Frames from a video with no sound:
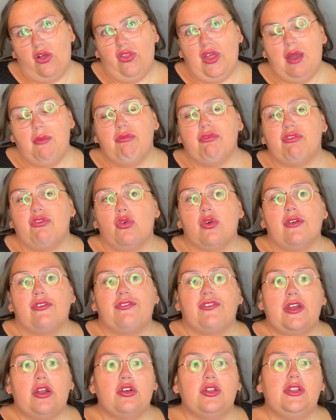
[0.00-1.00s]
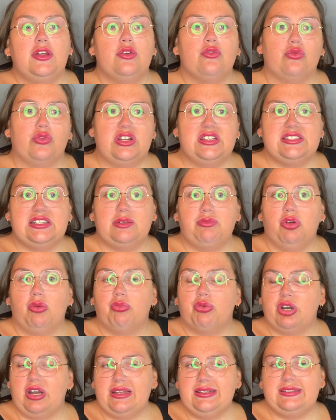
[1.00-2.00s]
them for fairly reasonable
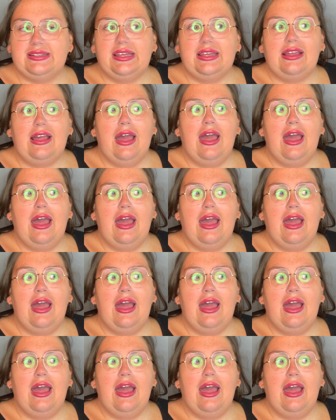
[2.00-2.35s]
pricing,